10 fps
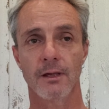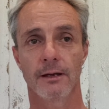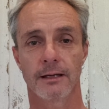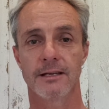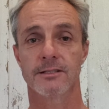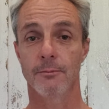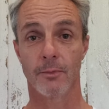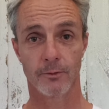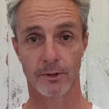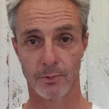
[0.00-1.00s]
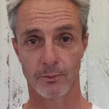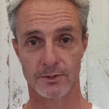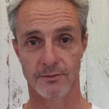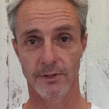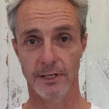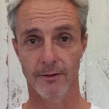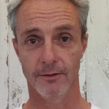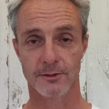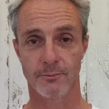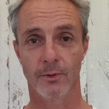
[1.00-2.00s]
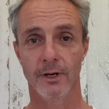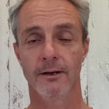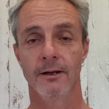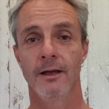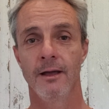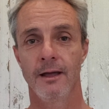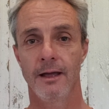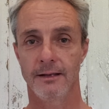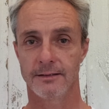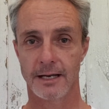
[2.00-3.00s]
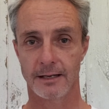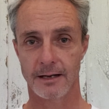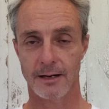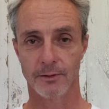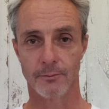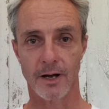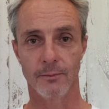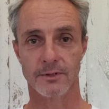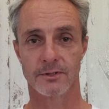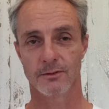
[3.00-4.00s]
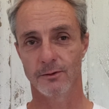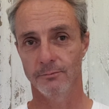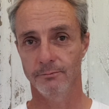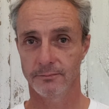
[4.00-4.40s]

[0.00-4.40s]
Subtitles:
Okay, so you might want to pause the video at this point and take a couple of moments, or